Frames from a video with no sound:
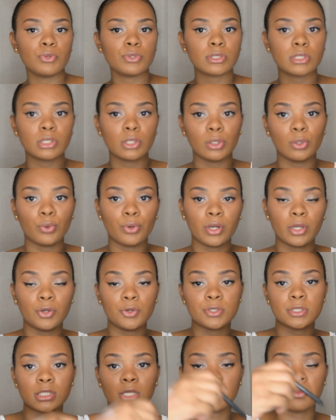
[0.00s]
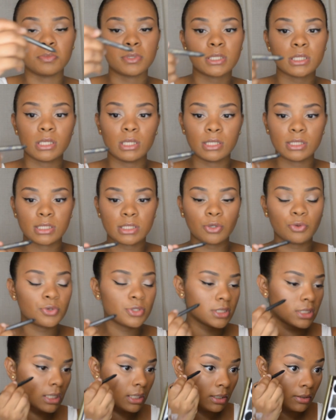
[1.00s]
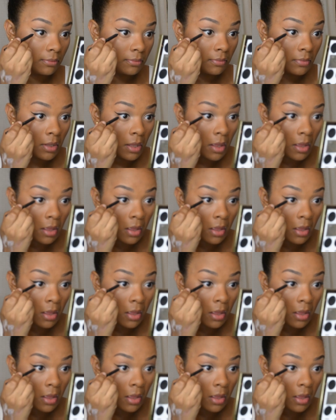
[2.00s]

using the L'Oreal Silkissime